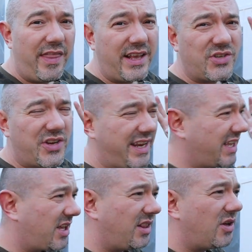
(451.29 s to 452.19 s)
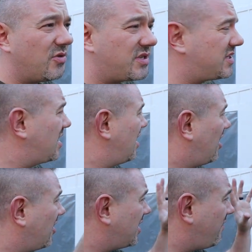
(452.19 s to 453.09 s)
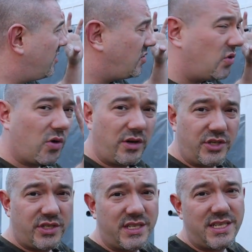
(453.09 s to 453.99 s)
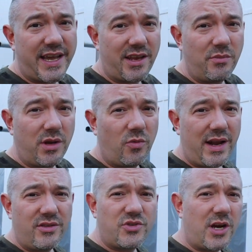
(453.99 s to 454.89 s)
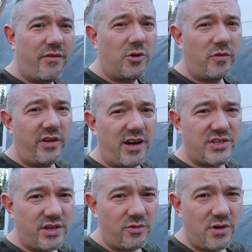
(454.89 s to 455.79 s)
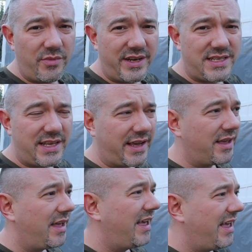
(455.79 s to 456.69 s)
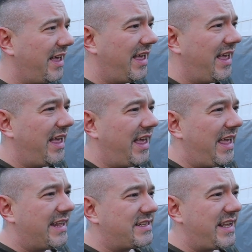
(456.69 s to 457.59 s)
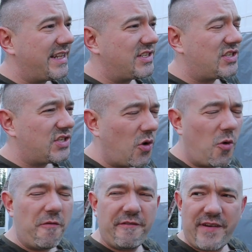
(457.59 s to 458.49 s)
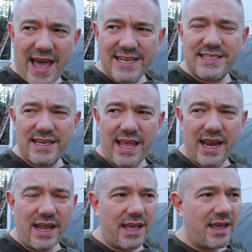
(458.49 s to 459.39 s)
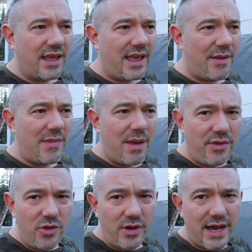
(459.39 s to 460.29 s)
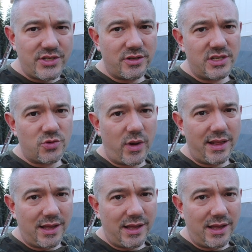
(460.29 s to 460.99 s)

Things are getting close. I'll give you a tour in just a second, but when I was driving over here, I started reminiscing. It's so fascinating, and maybe you guys are this way.